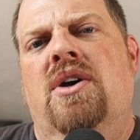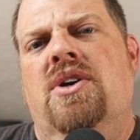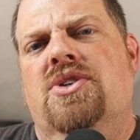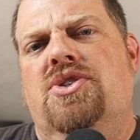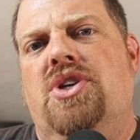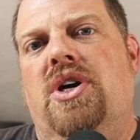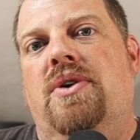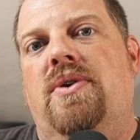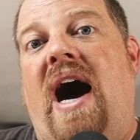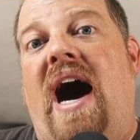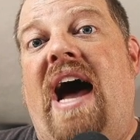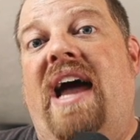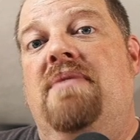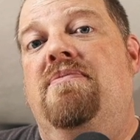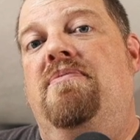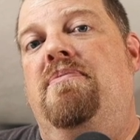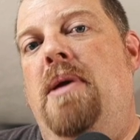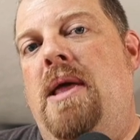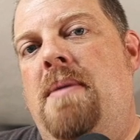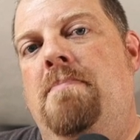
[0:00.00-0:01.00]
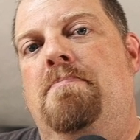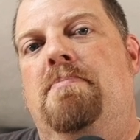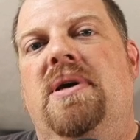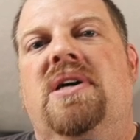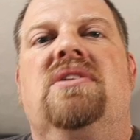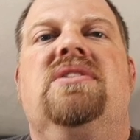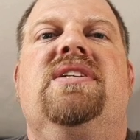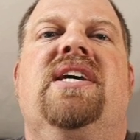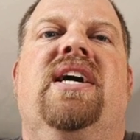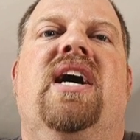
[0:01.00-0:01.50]
So I'd been
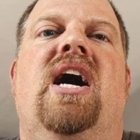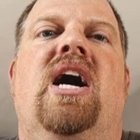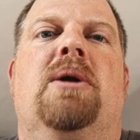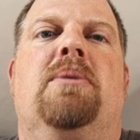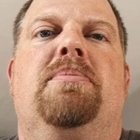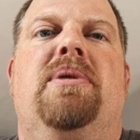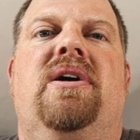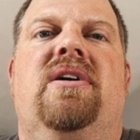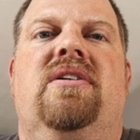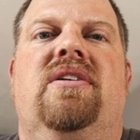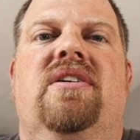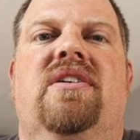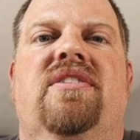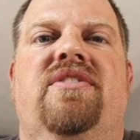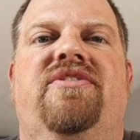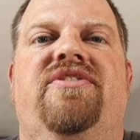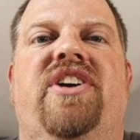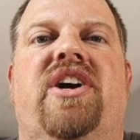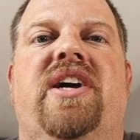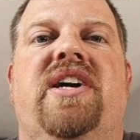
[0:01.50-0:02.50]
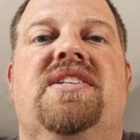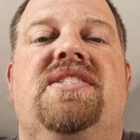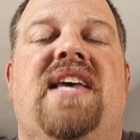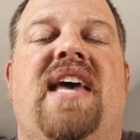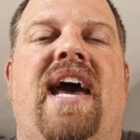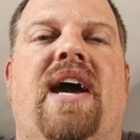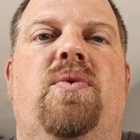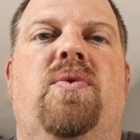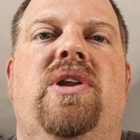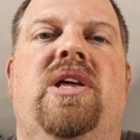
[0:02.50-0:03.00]
building up various
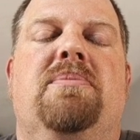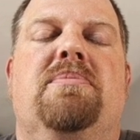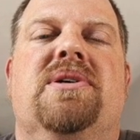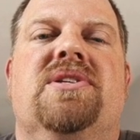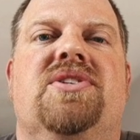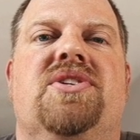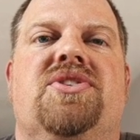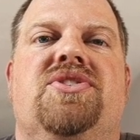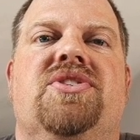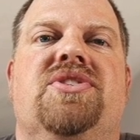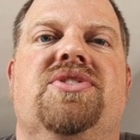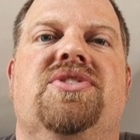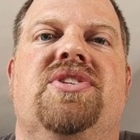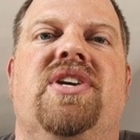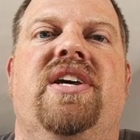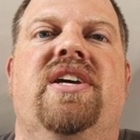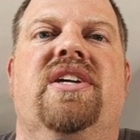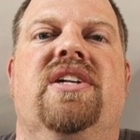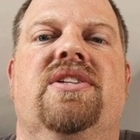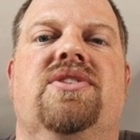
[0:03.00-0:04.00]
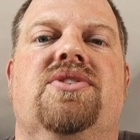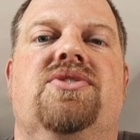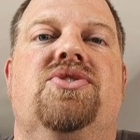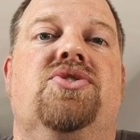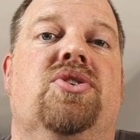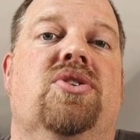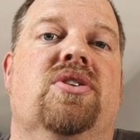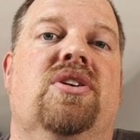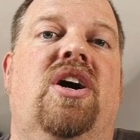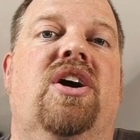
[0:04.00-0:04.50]
equity positions in
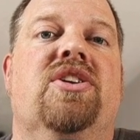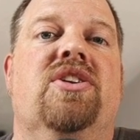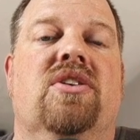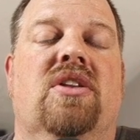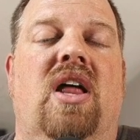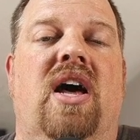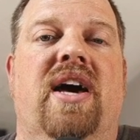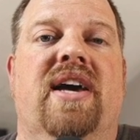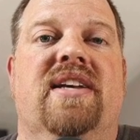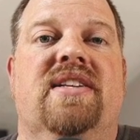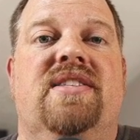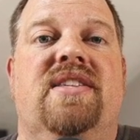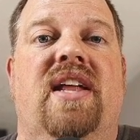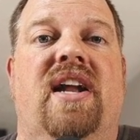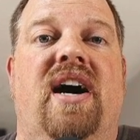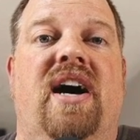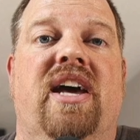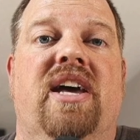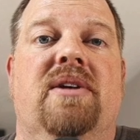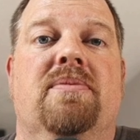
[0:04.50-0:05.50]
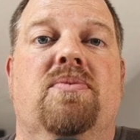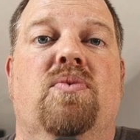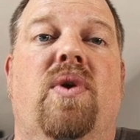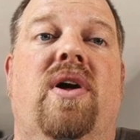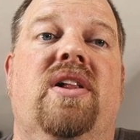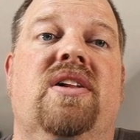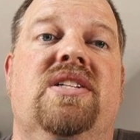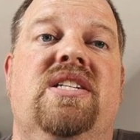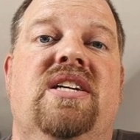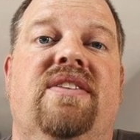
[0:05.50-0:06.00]
certain underlyings that I am
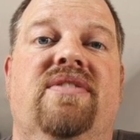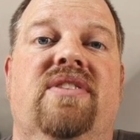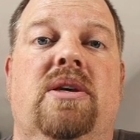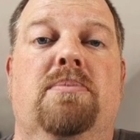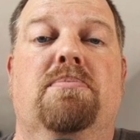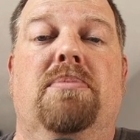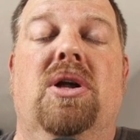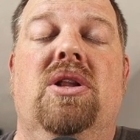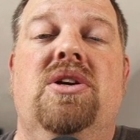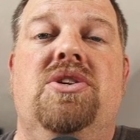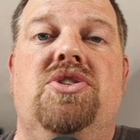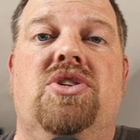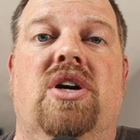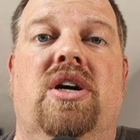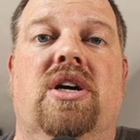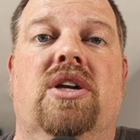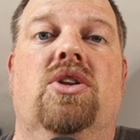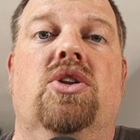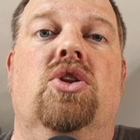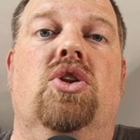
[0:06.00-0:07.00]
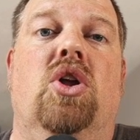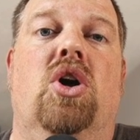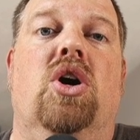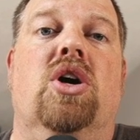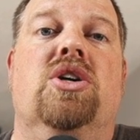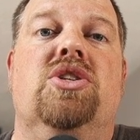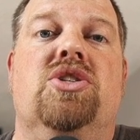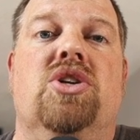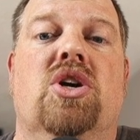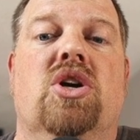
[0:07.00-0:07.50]
relatively bullish on
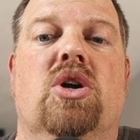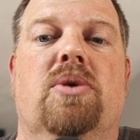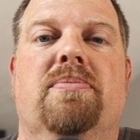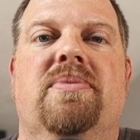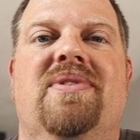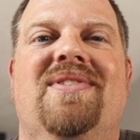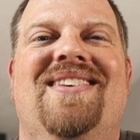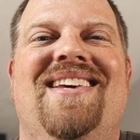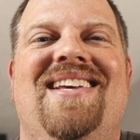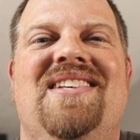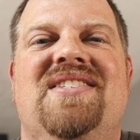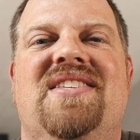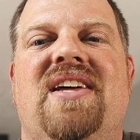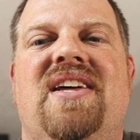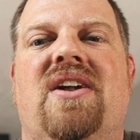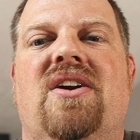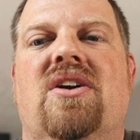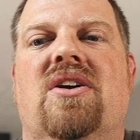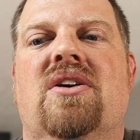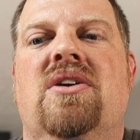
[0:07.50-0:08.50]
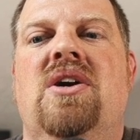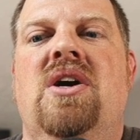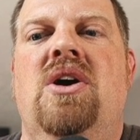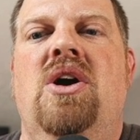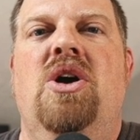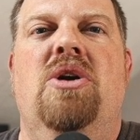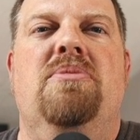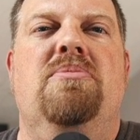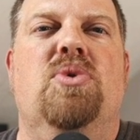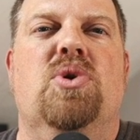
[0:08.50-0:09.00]
long term, things that are
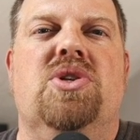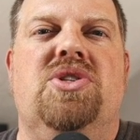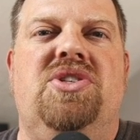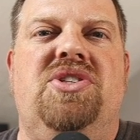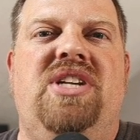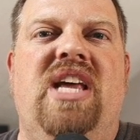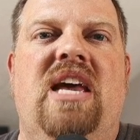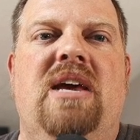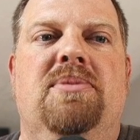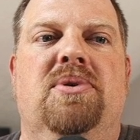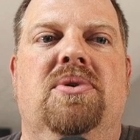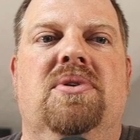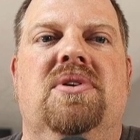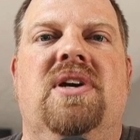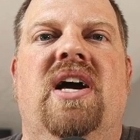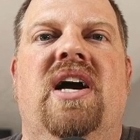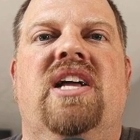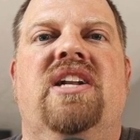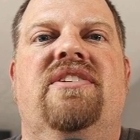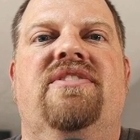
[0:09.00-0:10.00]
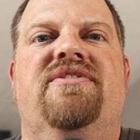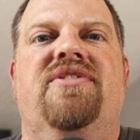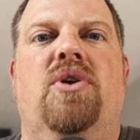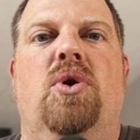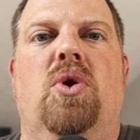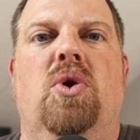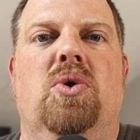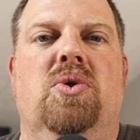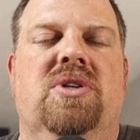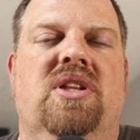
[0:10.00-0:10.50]
more stable, kind of
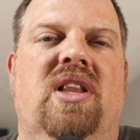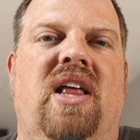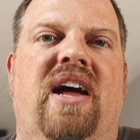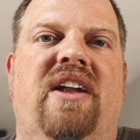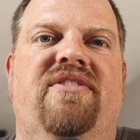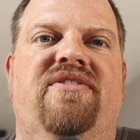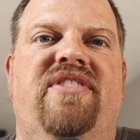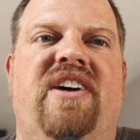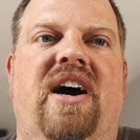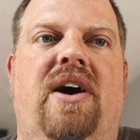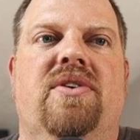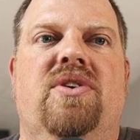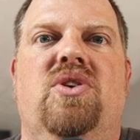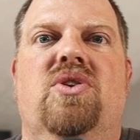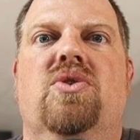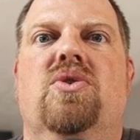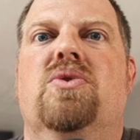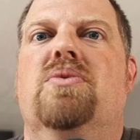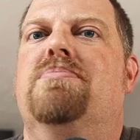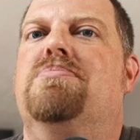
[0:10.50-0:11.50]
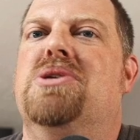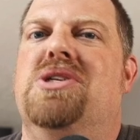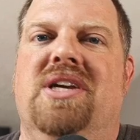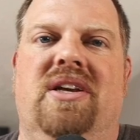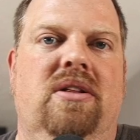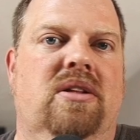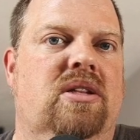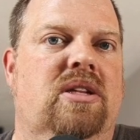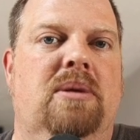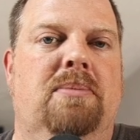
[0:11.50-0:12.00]
hold a lot of value,
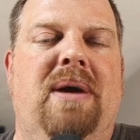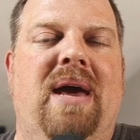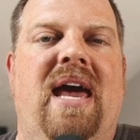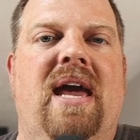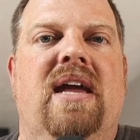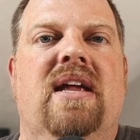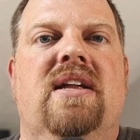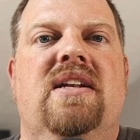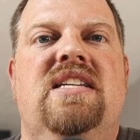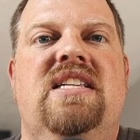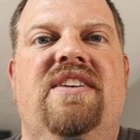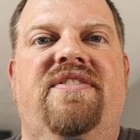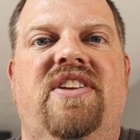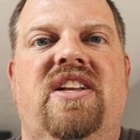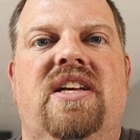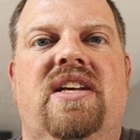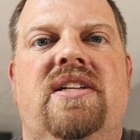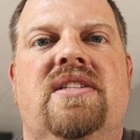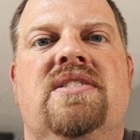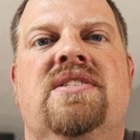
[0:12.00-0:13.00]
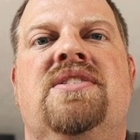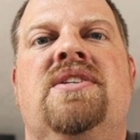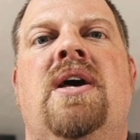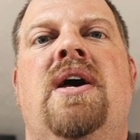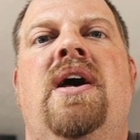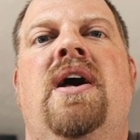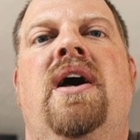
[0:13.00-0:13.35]
particularly pay dividends.